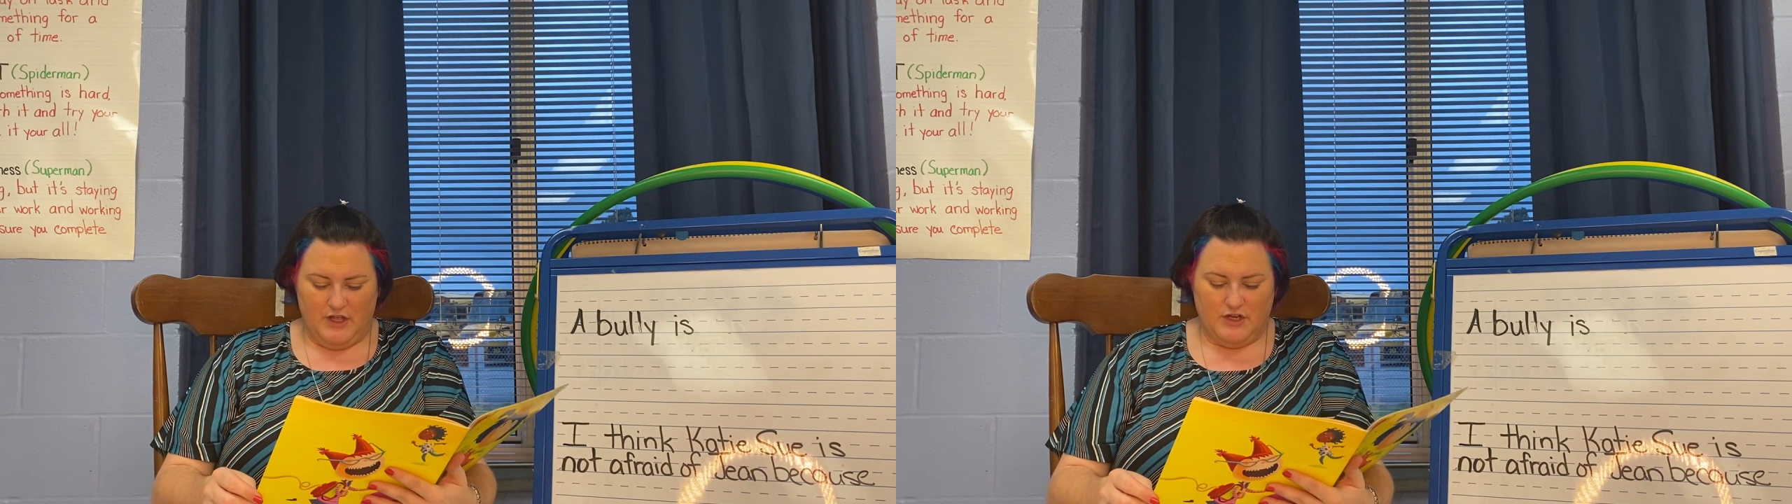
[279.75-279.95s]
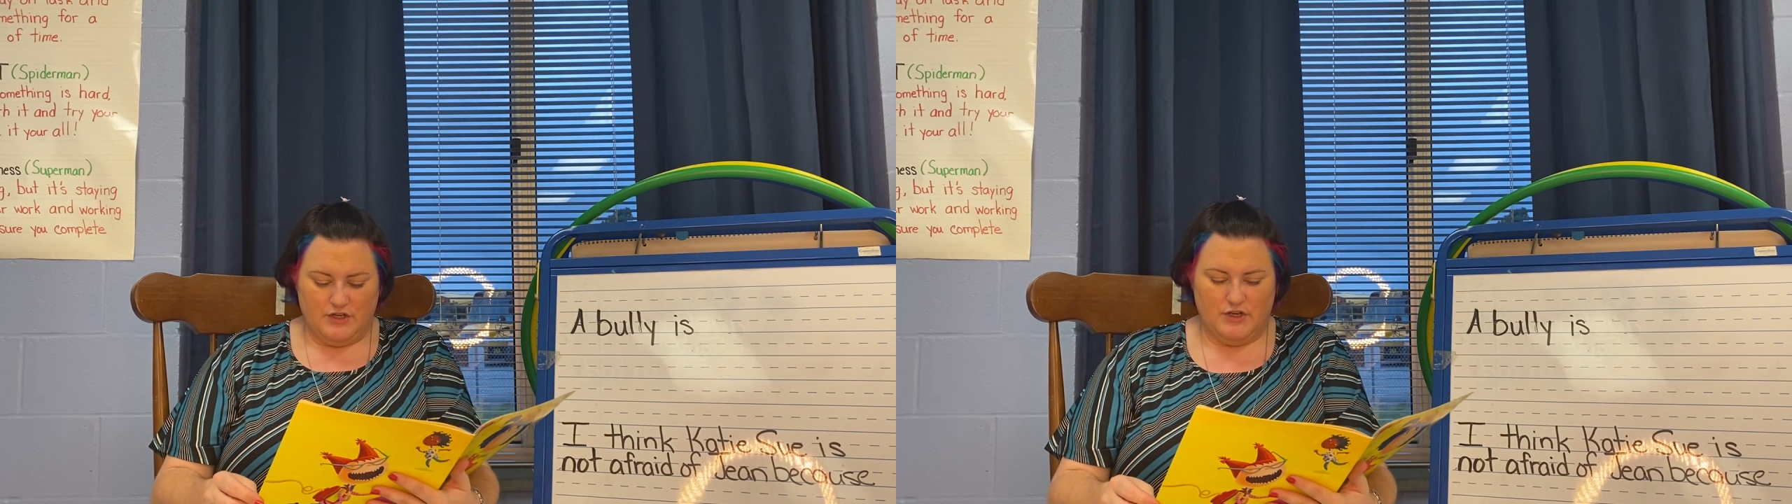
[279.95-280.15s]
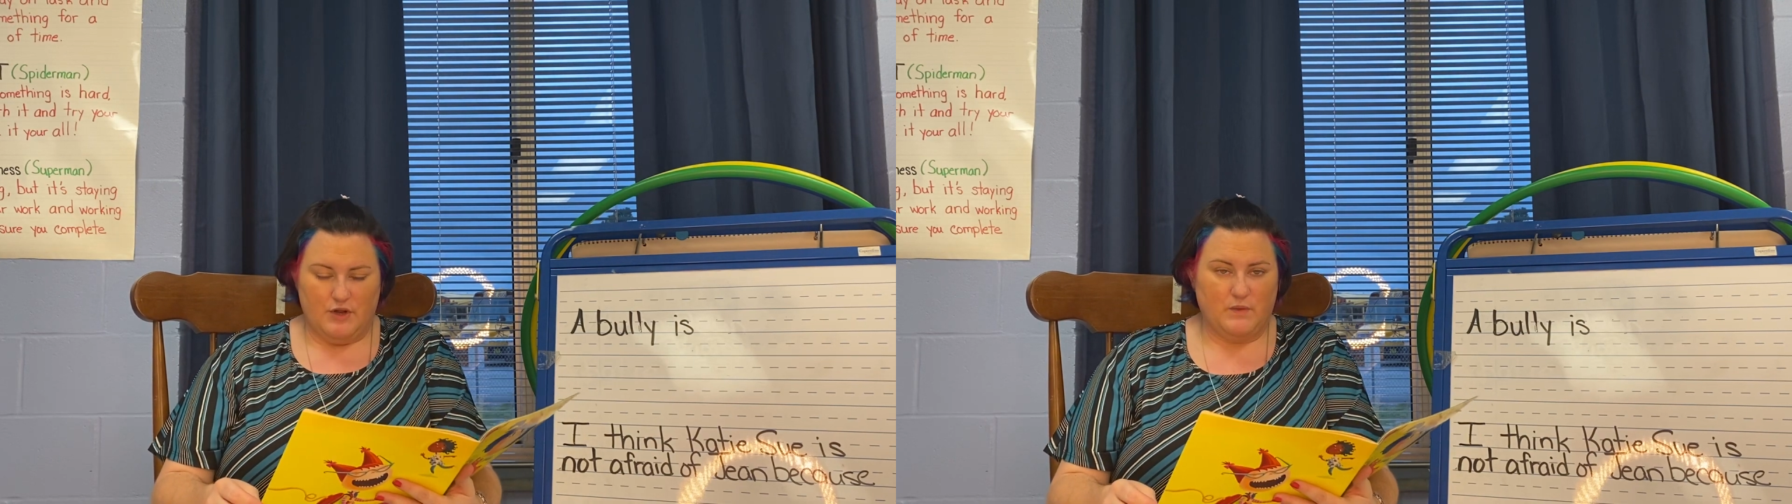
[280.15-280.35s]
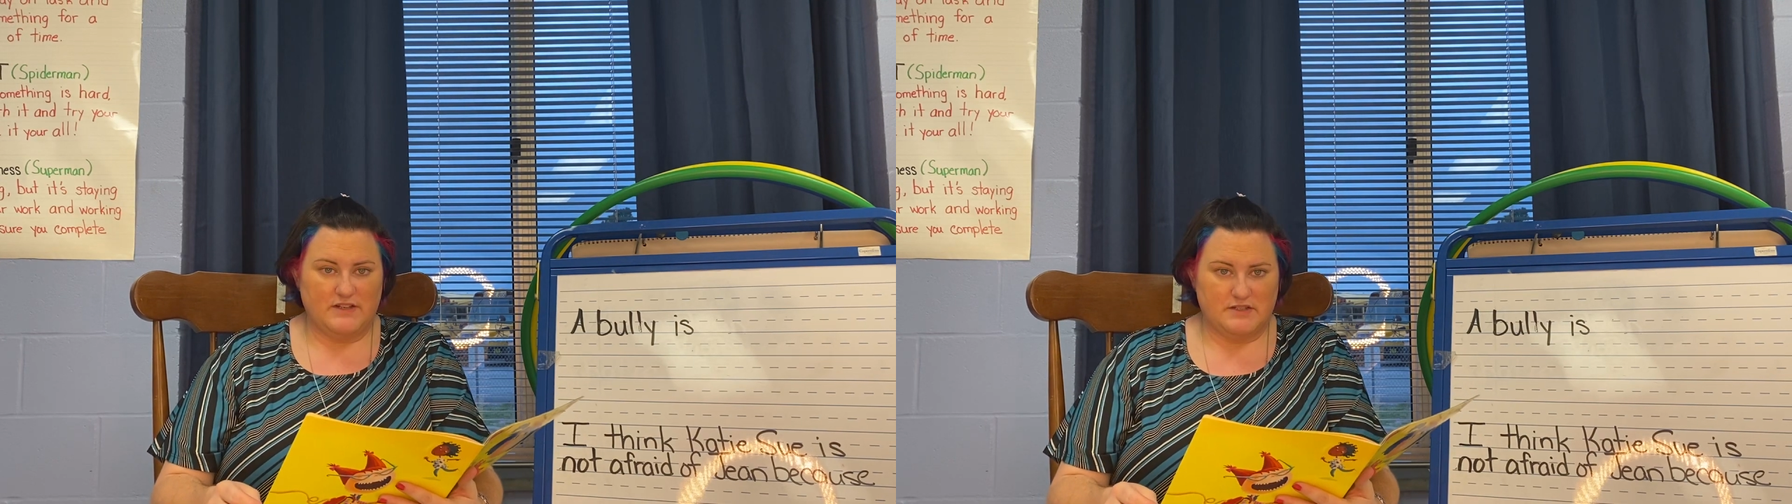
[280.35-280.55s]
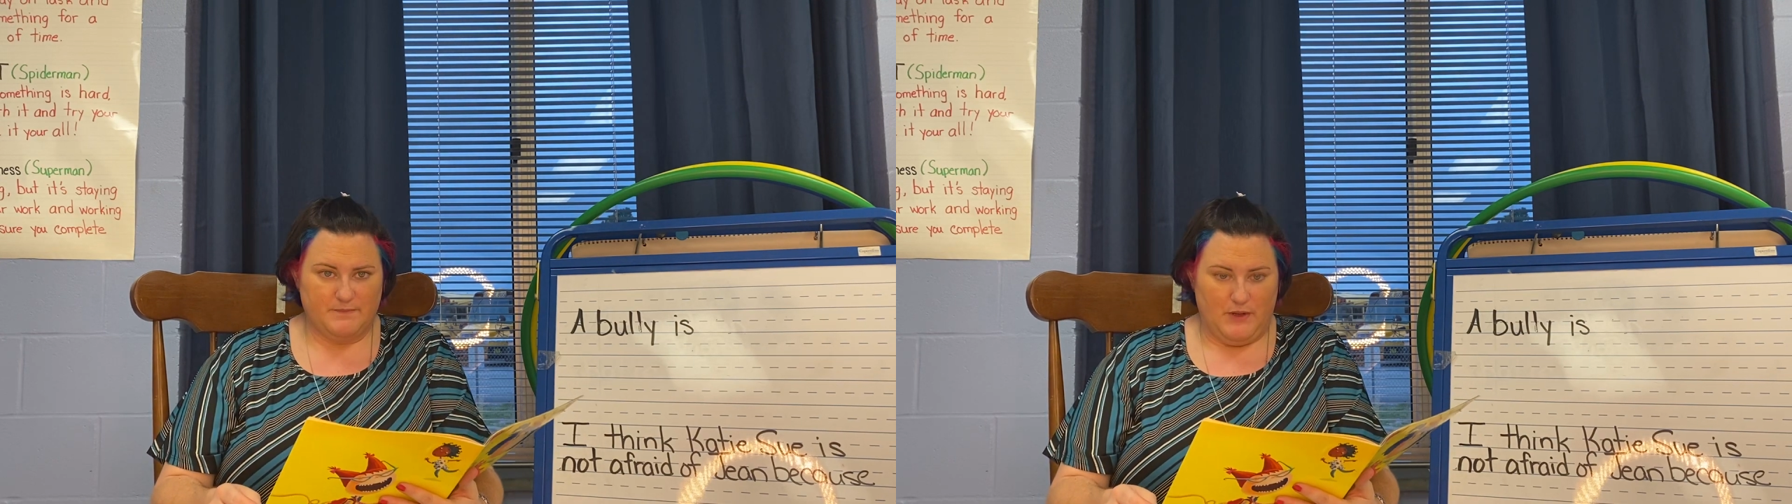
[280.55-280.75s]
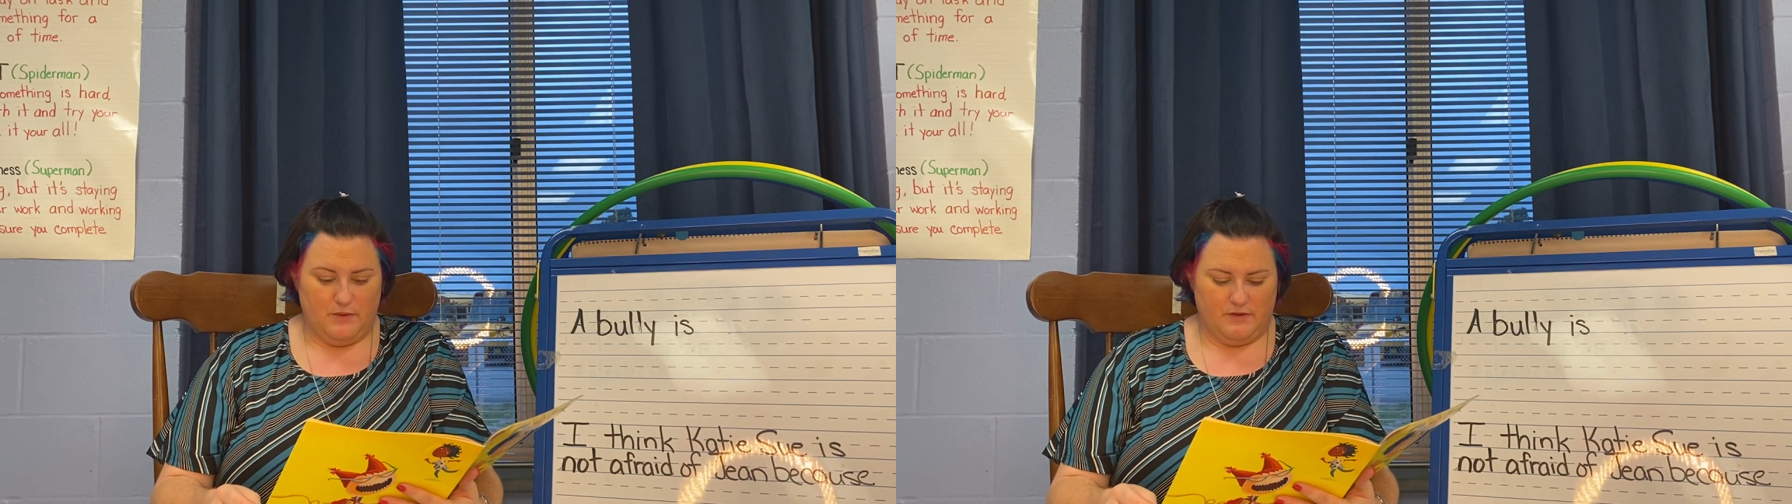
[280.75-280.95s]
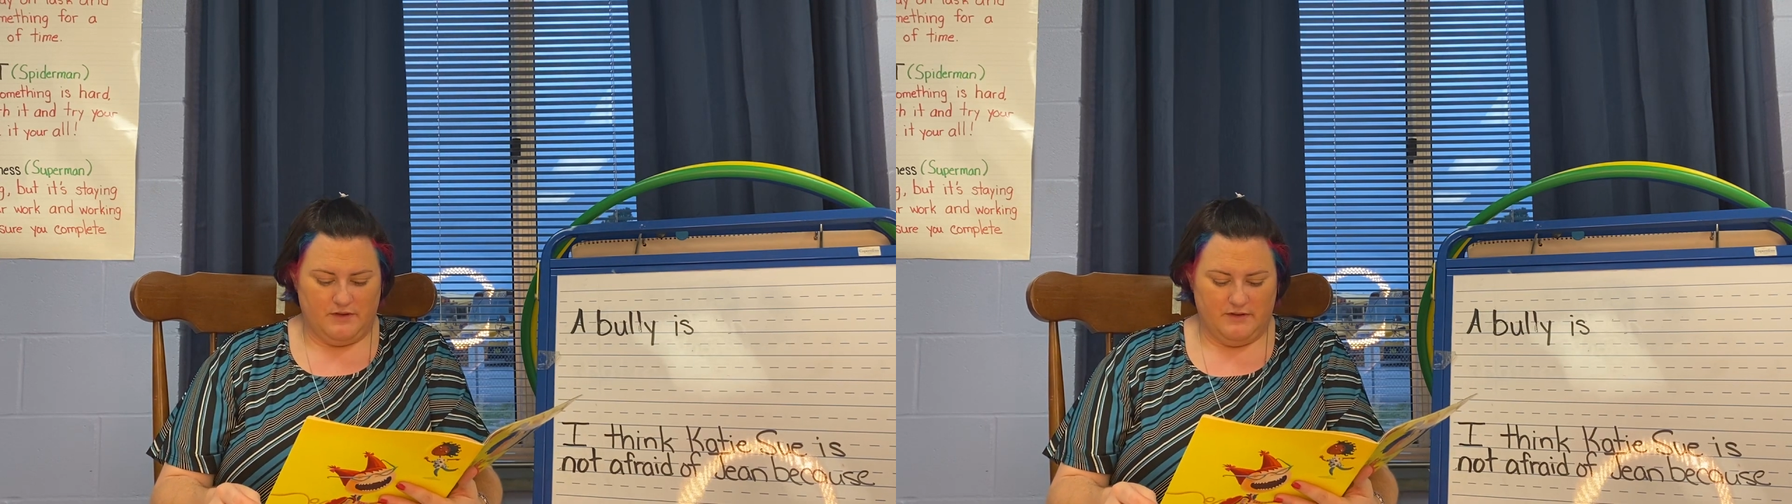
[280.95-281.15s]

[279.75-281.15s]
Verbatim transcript: No one spoke.